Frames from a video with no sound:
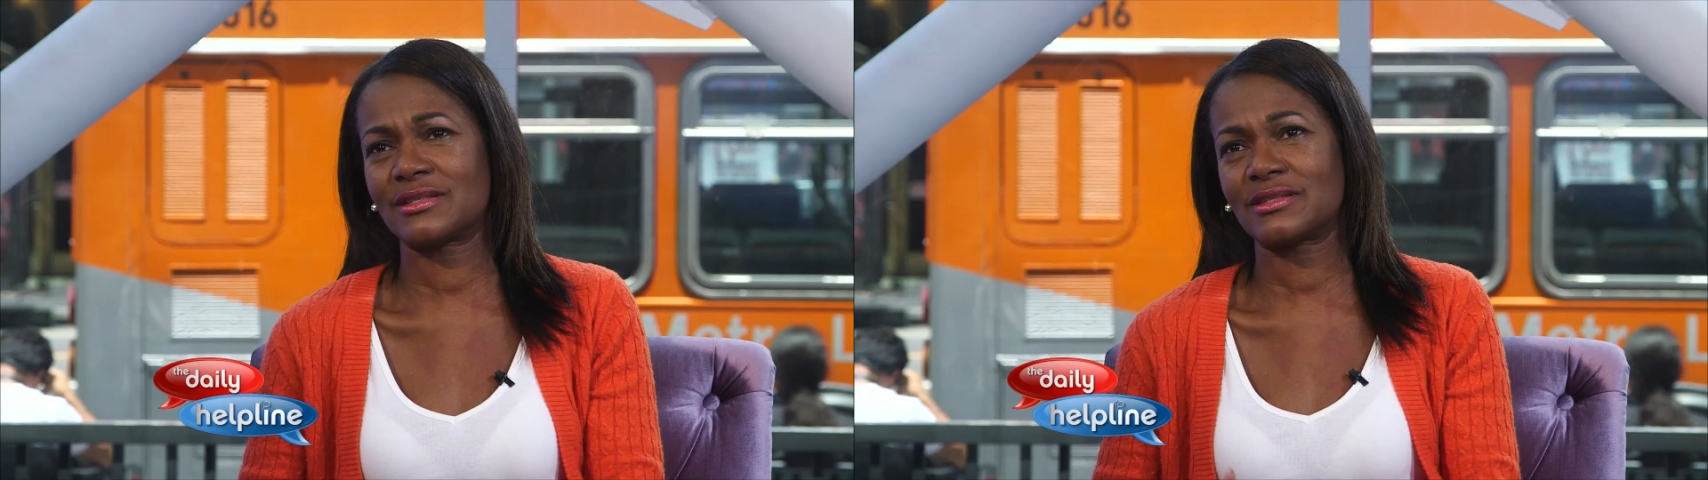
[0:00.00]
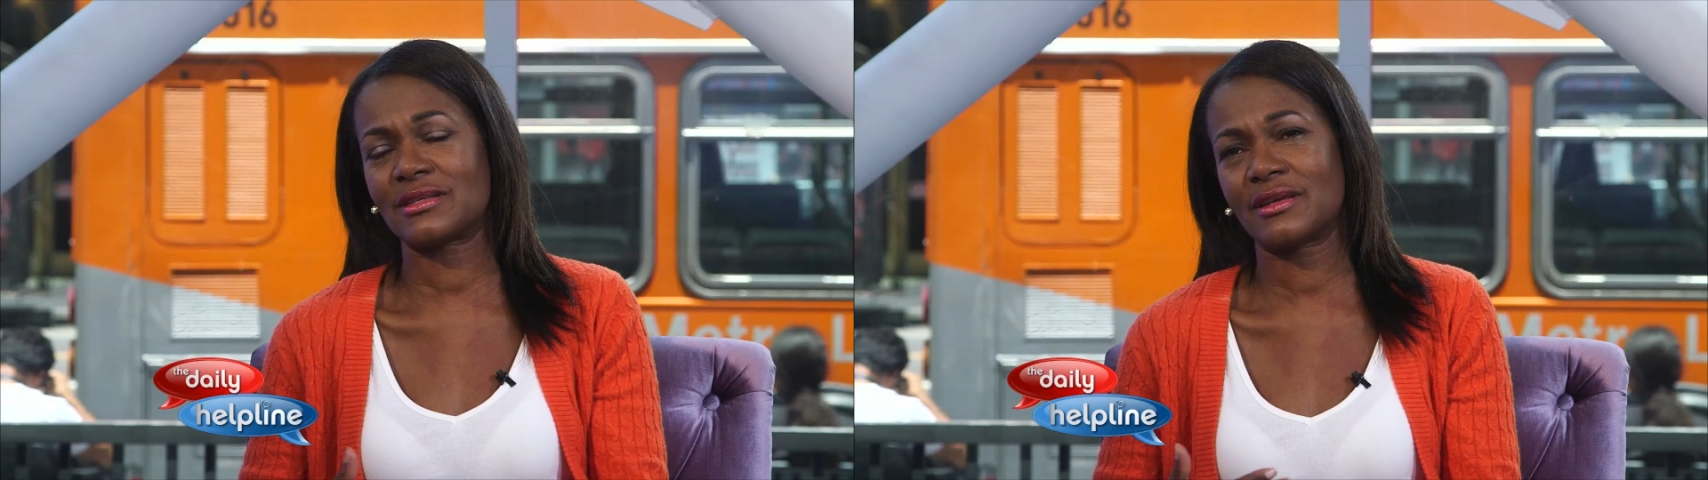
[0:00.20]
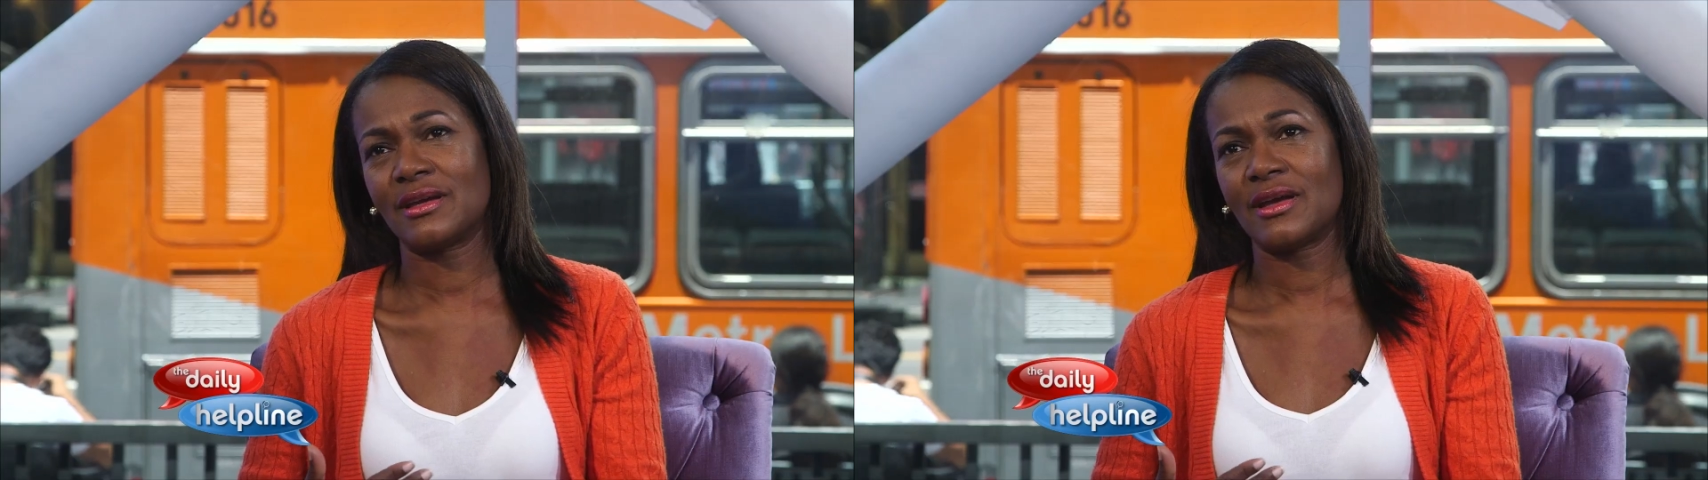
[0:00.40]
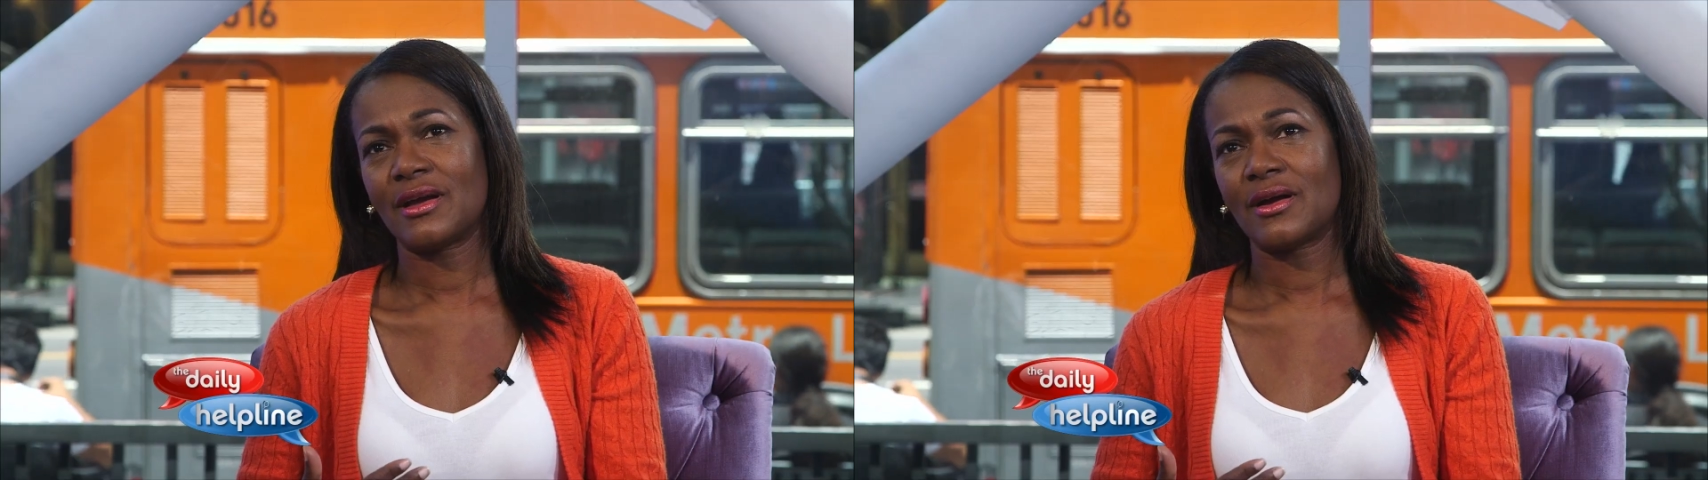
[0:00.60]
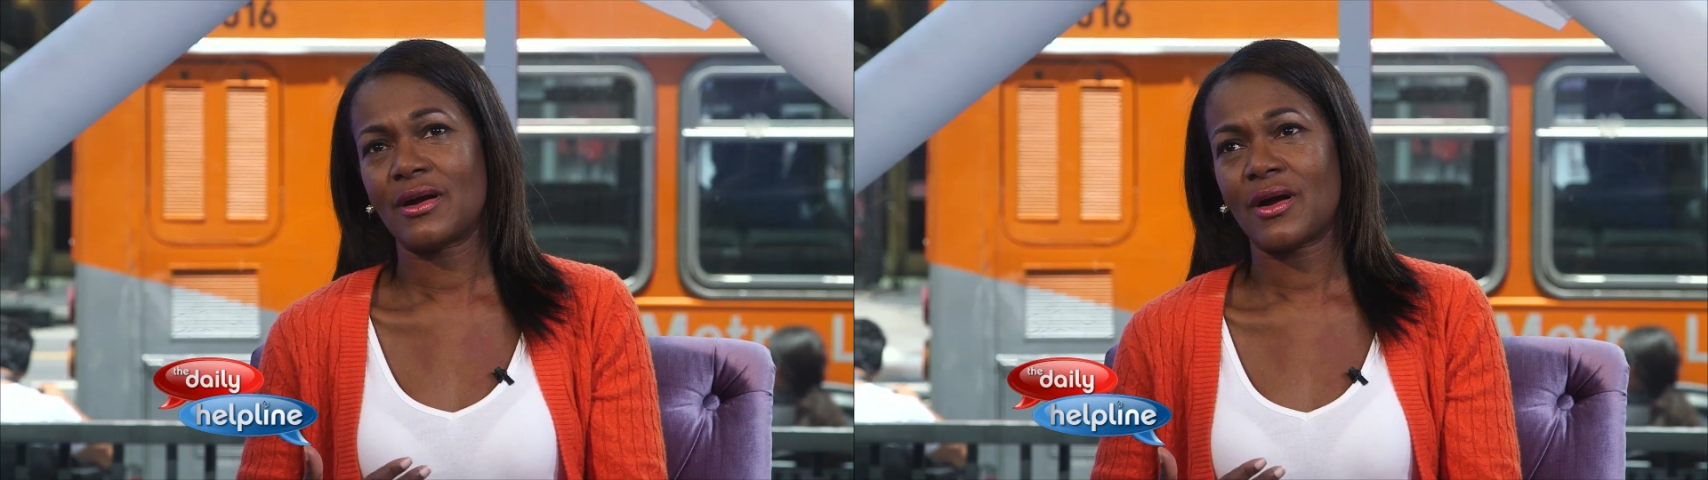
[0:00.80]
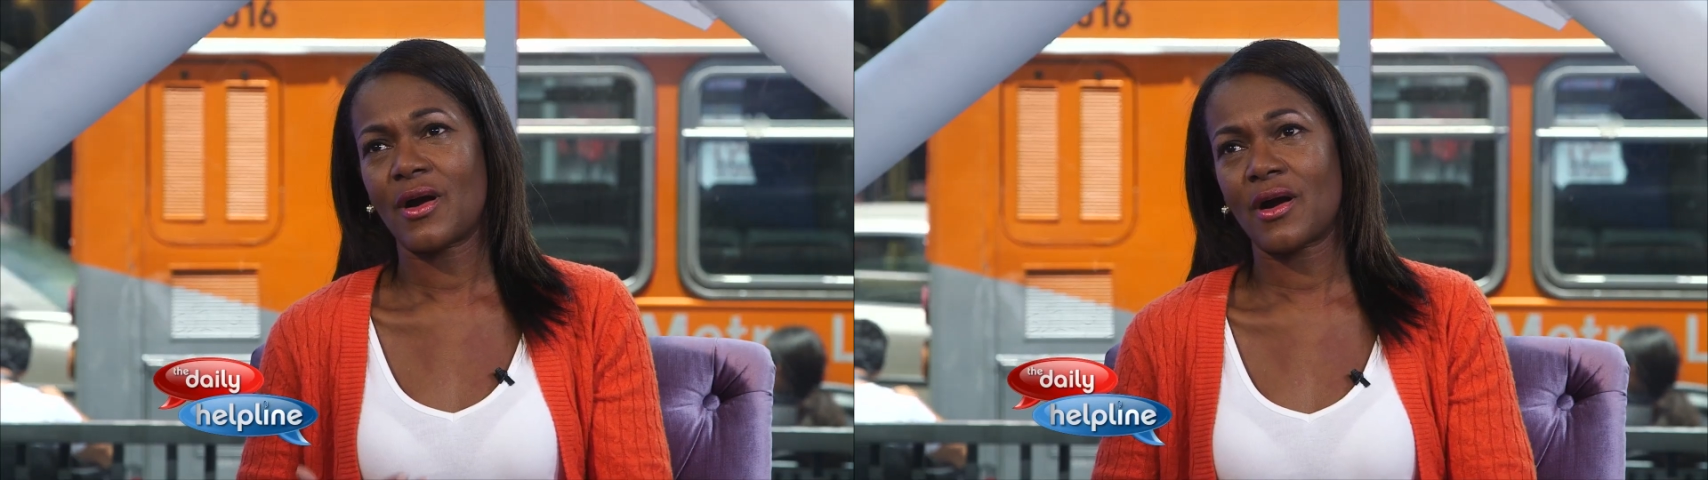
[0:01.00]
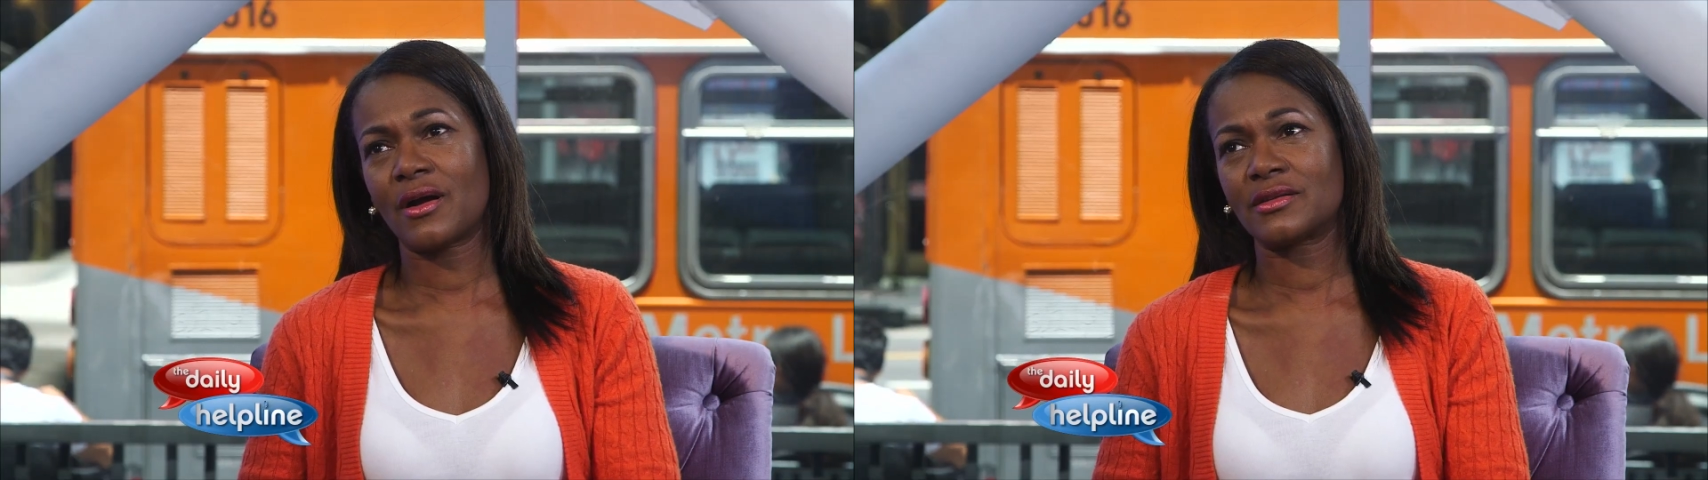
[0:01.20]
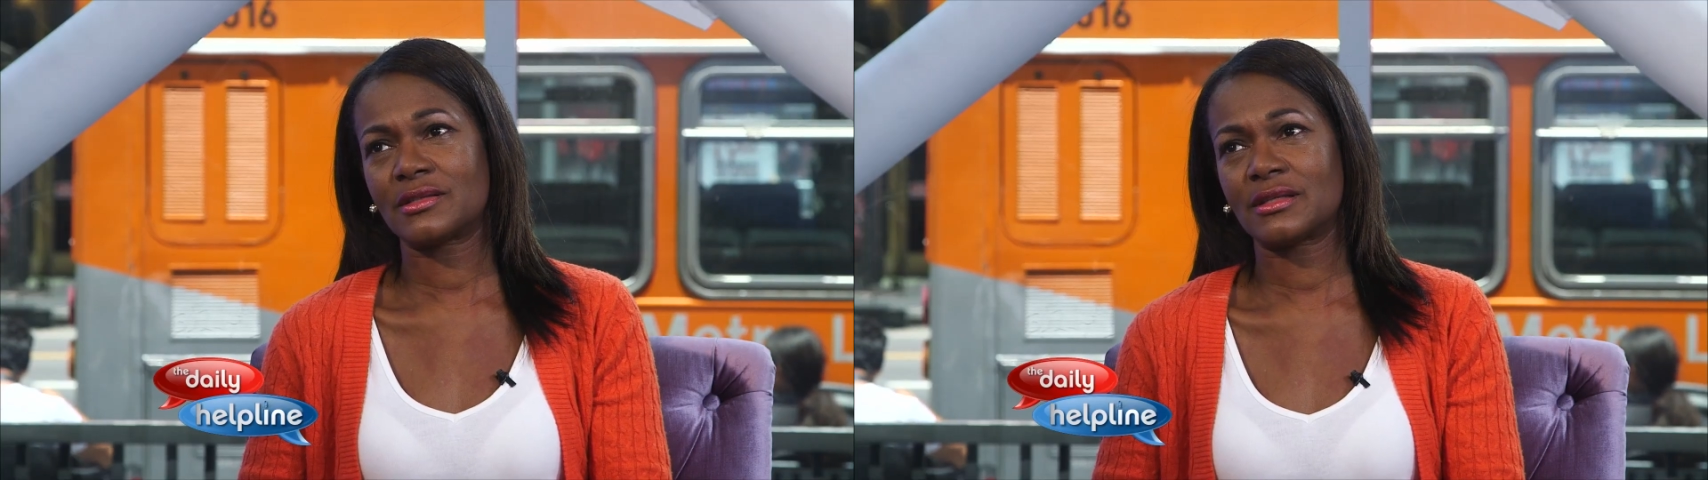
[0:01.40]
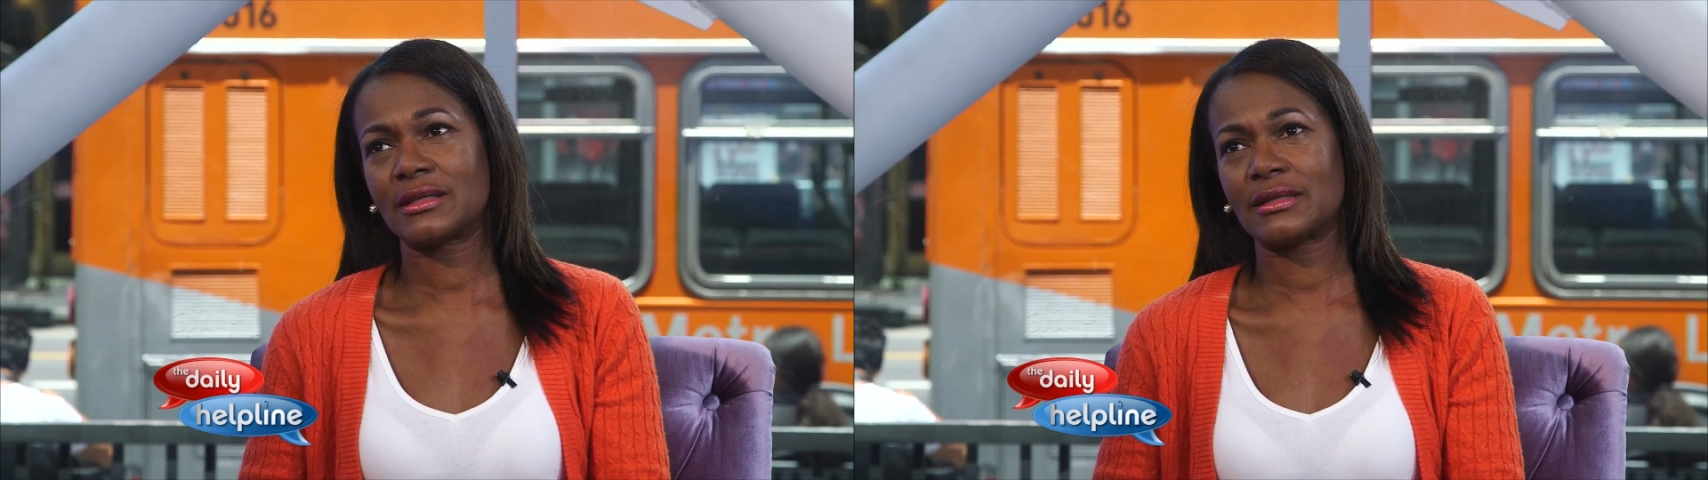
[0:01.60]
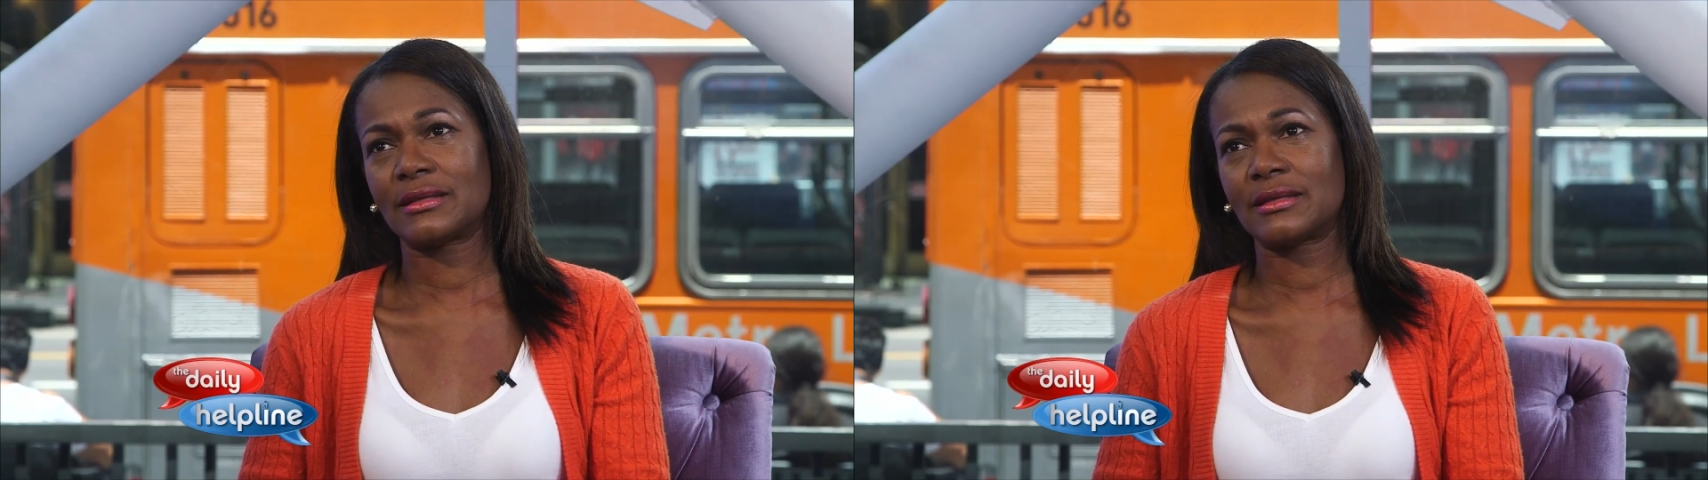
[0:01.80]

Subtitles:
it's hard to